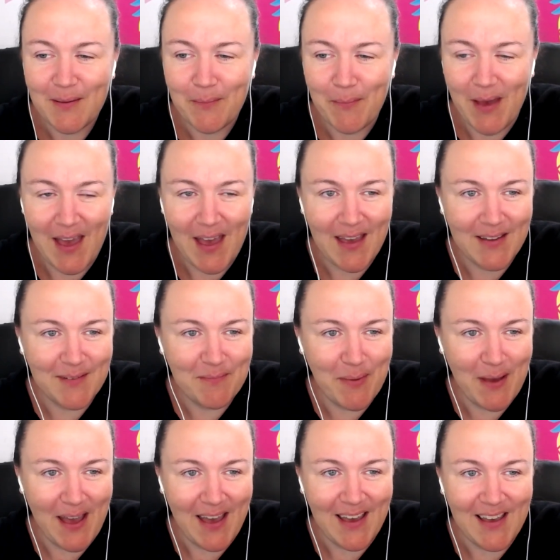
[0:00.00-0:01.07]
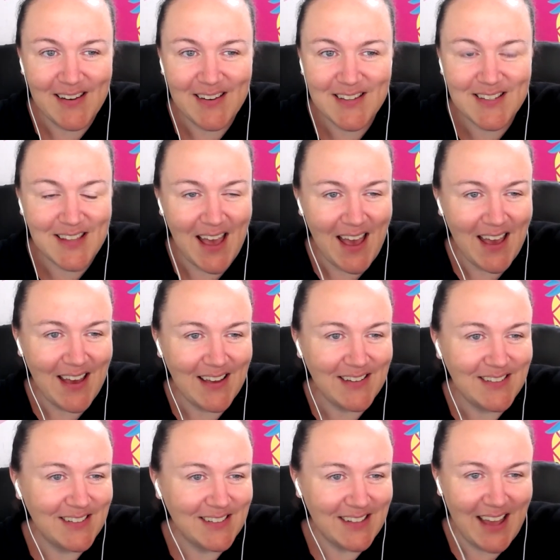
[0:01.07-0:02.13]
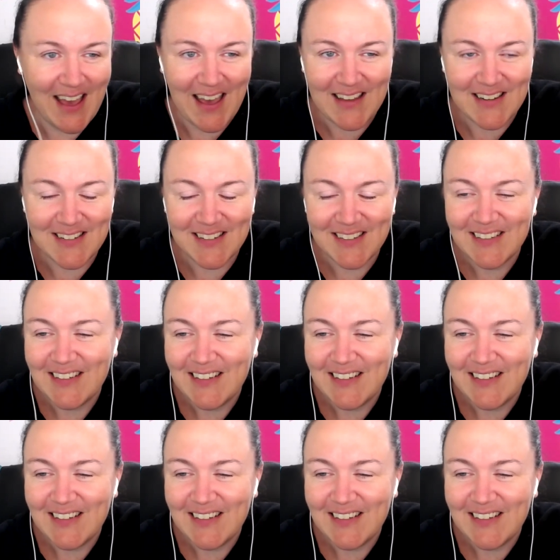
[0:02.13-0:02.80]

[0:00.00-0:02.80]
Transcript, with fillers: Mad, bad, sad, glad.